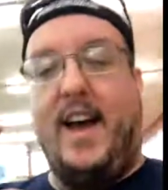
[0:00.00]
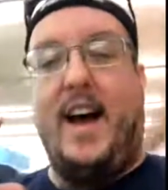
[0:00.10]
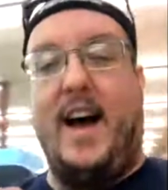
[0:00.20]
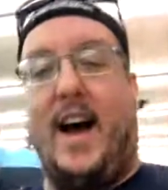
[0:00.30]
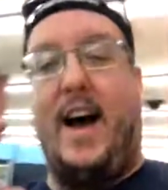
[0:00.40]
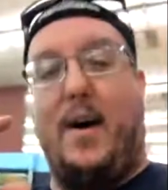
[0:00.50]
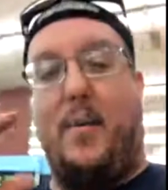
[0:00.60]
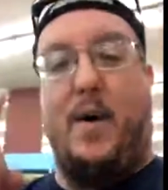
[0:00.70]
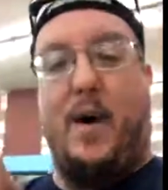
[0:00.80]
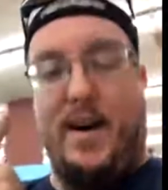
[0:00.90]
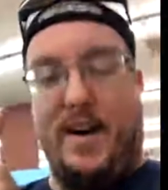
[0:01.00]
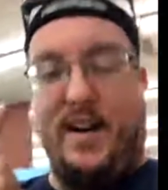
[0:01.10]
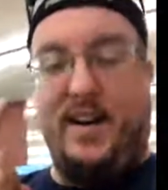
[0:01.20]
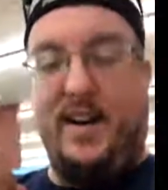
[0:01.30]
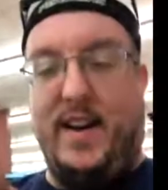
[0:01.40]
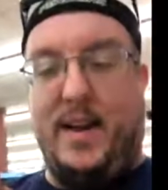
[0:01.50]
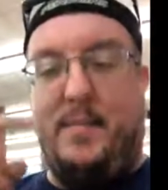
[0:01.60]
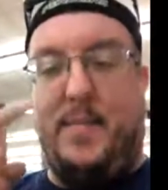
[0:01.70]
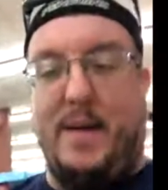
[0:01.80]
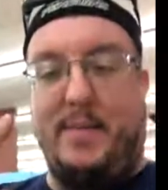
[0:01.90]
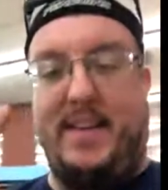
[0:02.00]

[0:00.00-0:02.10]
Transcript: Water, Pepsi,